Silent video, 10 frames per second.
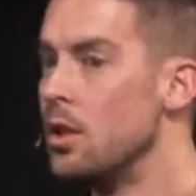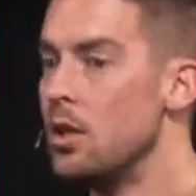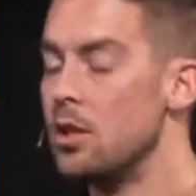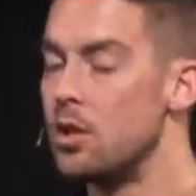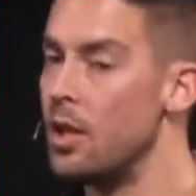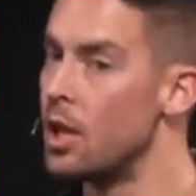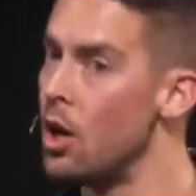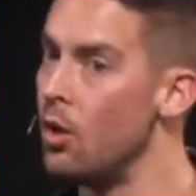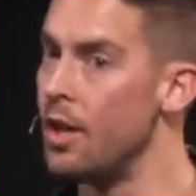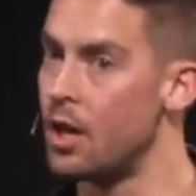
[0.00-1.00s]
so they
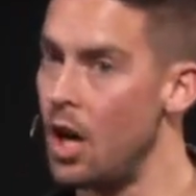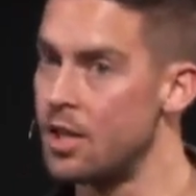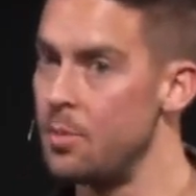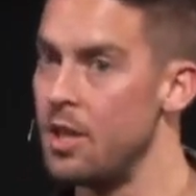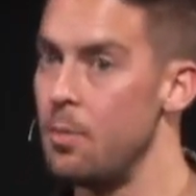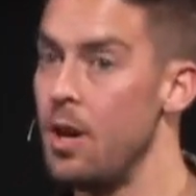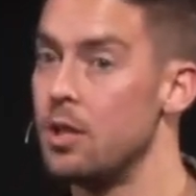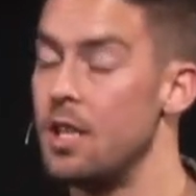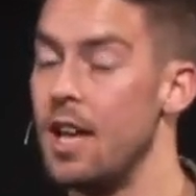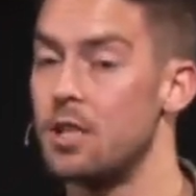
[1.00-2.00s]
go, they consummate the marriage.
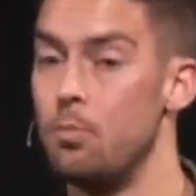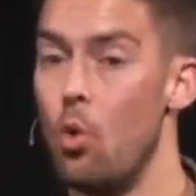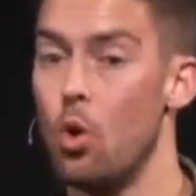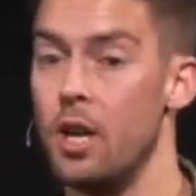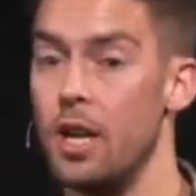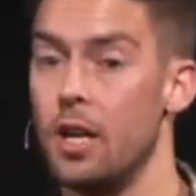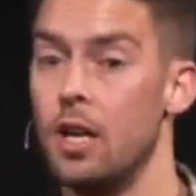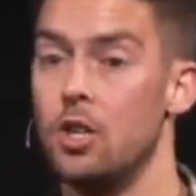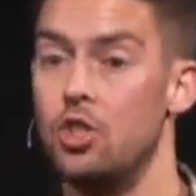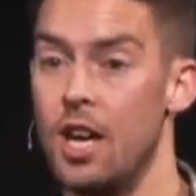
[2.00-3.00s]
The next morning,
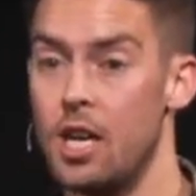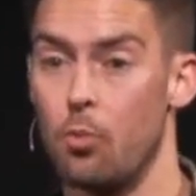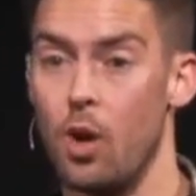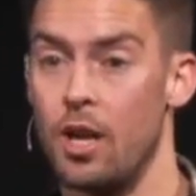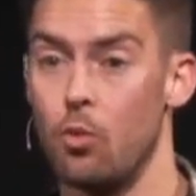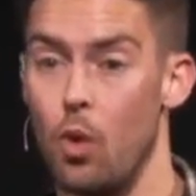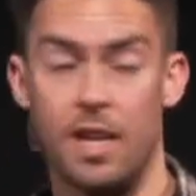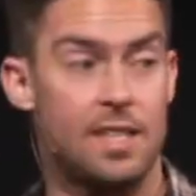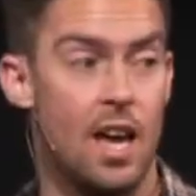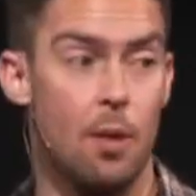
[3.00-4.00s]
Jacob
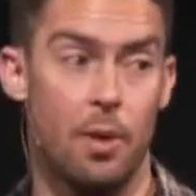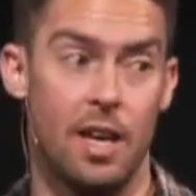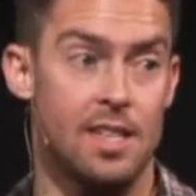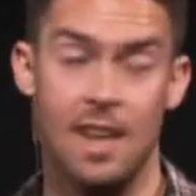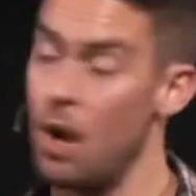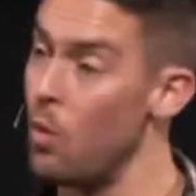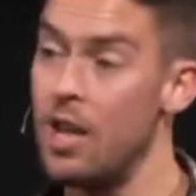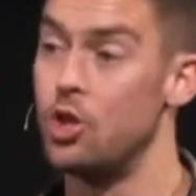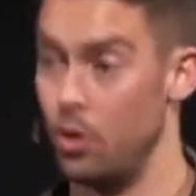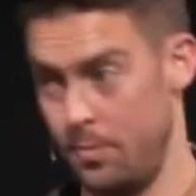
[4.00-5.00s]
wakes up, and it's not
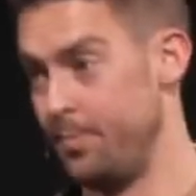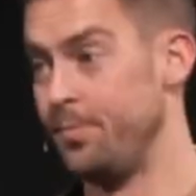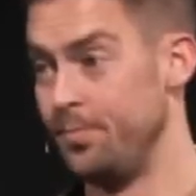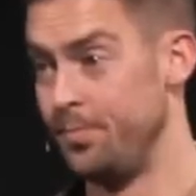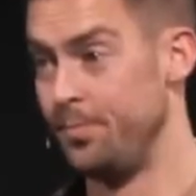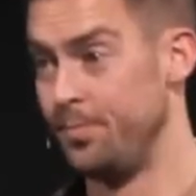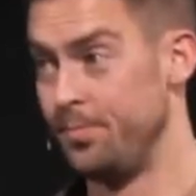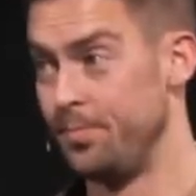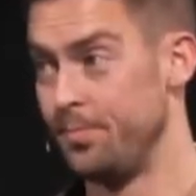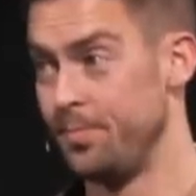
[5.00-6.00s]
Rachel,
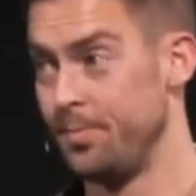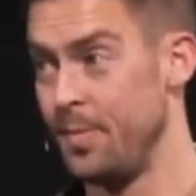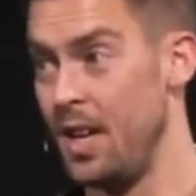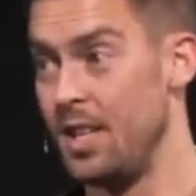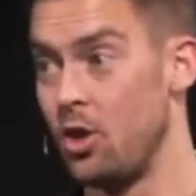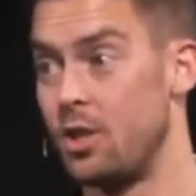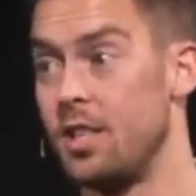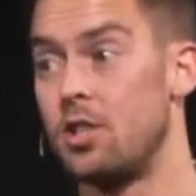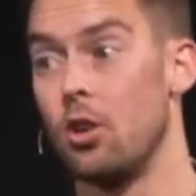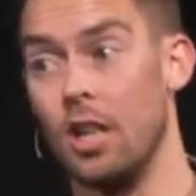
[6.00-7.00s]
it's her
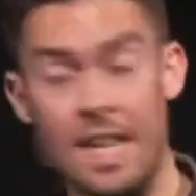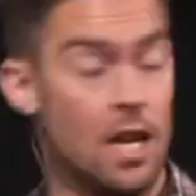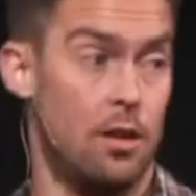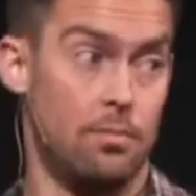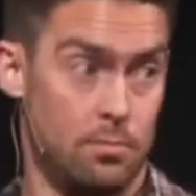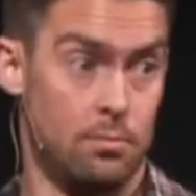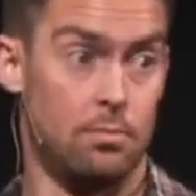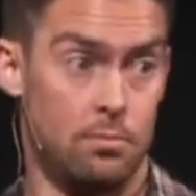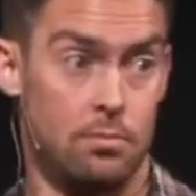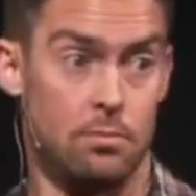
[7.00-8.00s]
sister Leah,
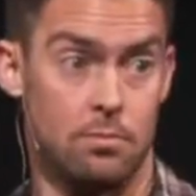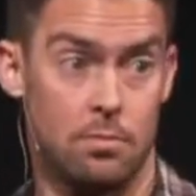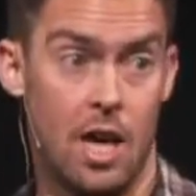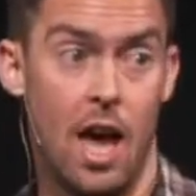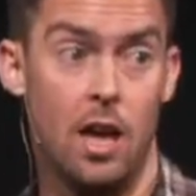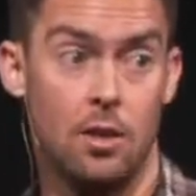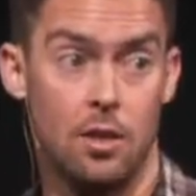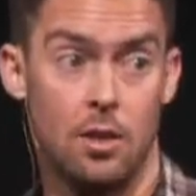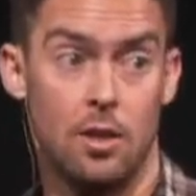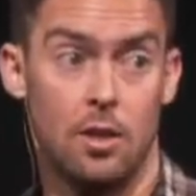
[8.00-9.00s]
okay?
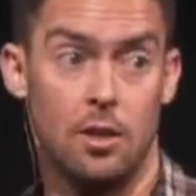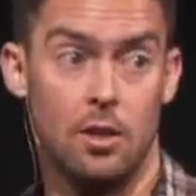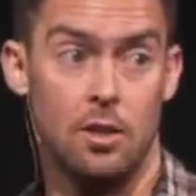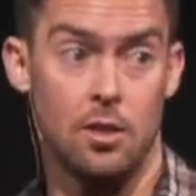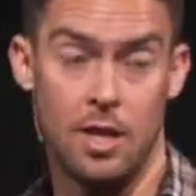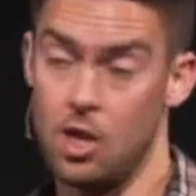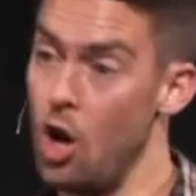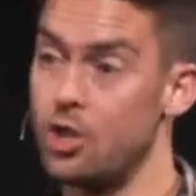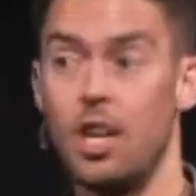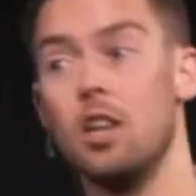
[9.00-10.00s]
So then he
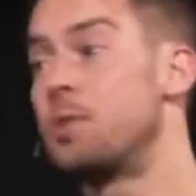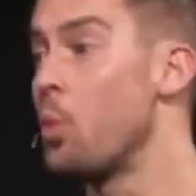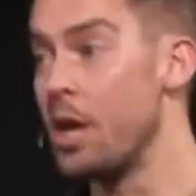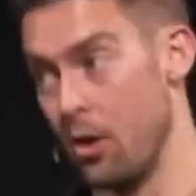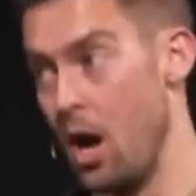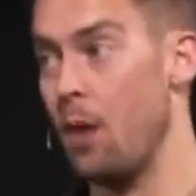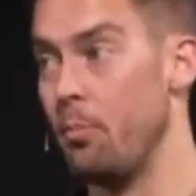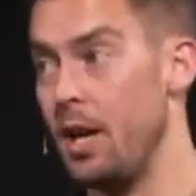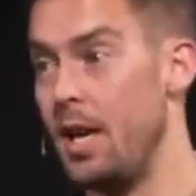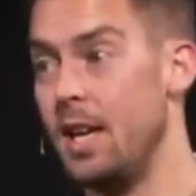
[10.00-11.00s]
calls Jerry Springer up
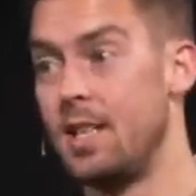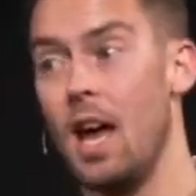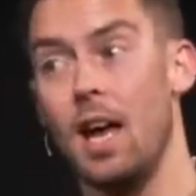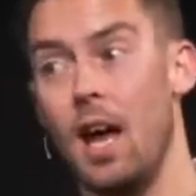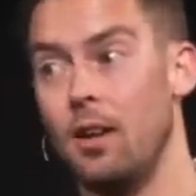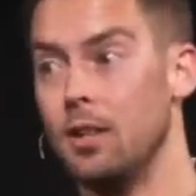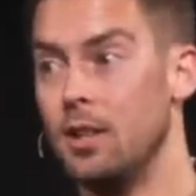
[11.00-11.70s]
and he's like,